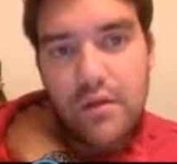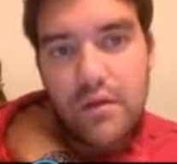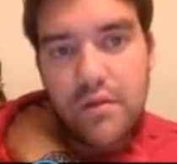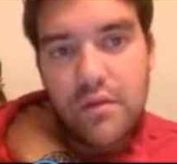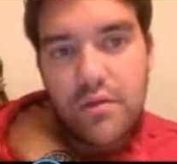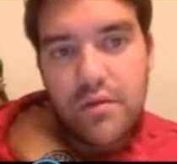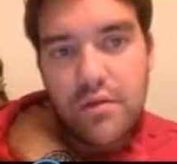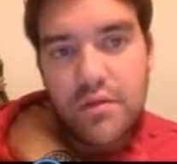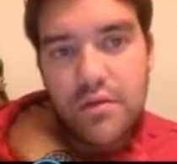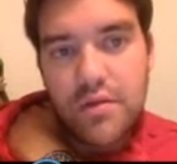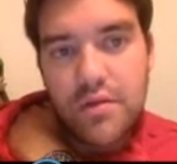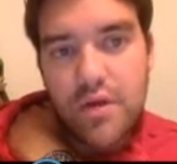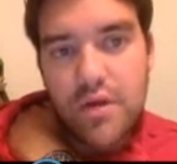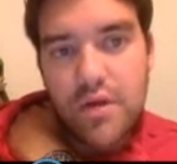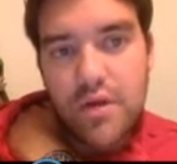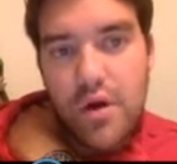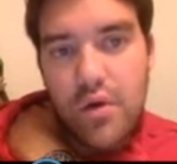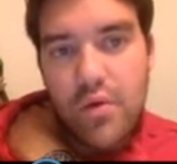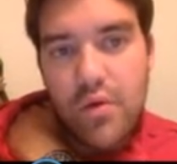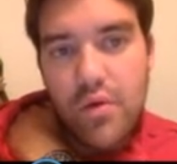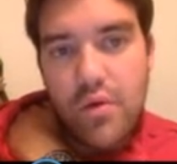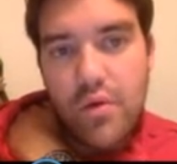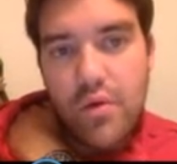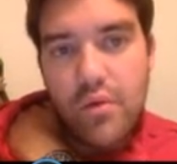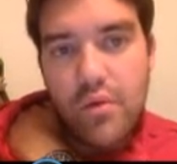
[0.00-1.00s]

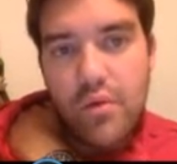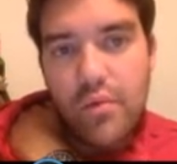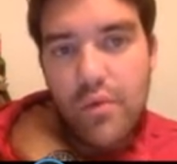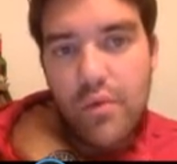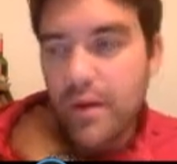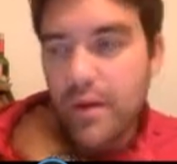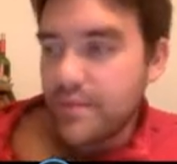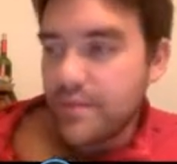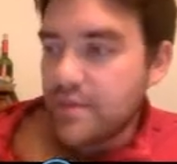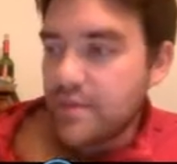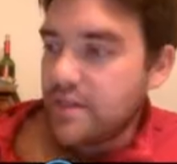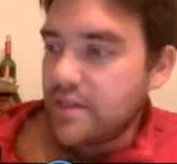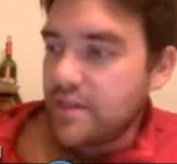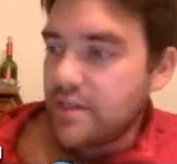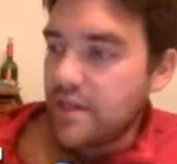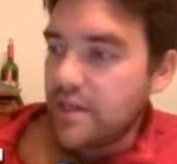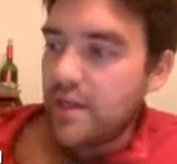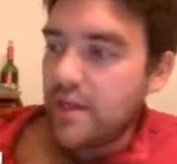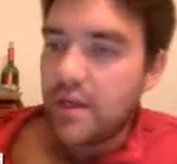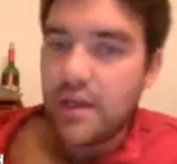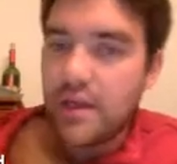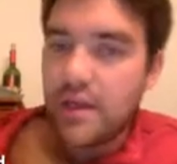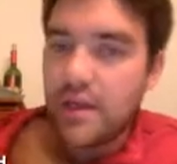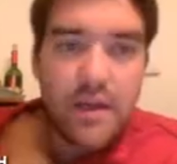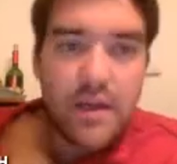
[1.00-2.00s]
So what I'm
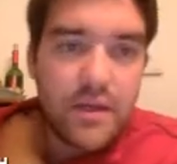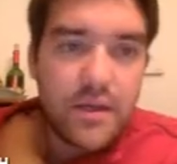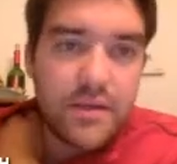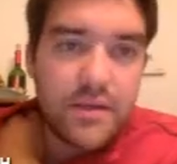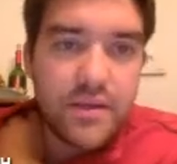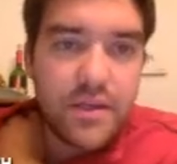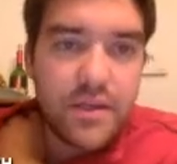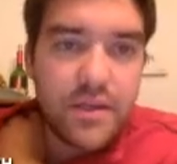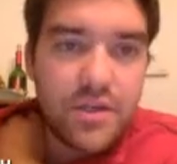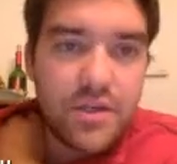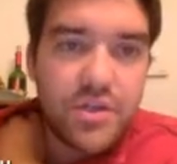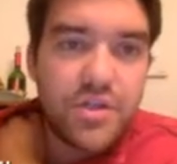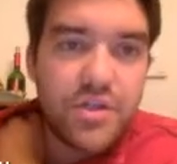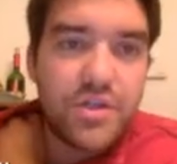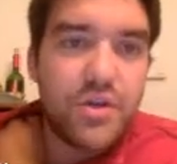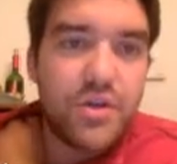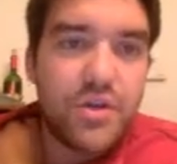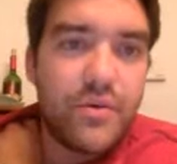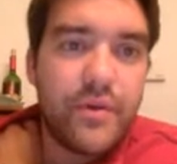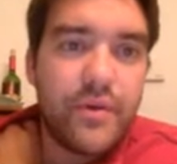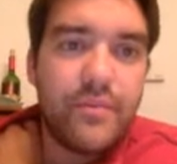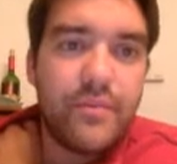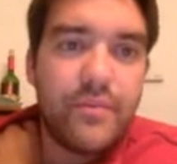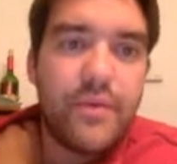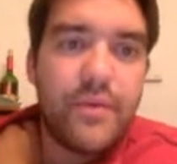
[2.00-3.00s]
seeing is it's
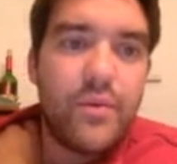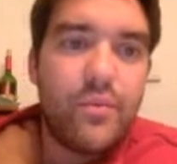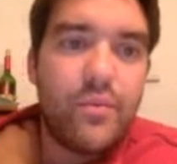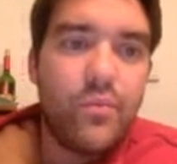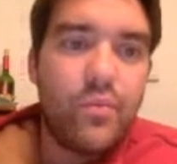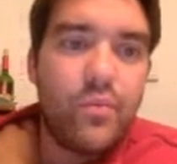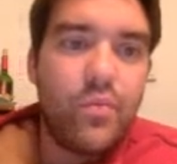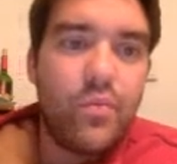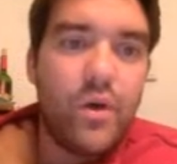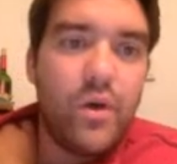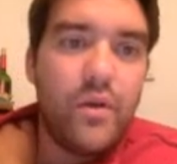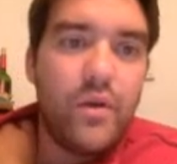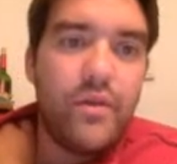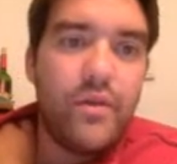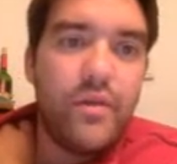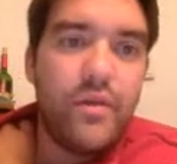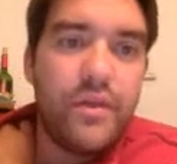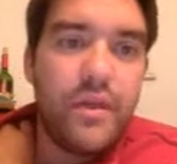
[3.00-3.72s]
showing me what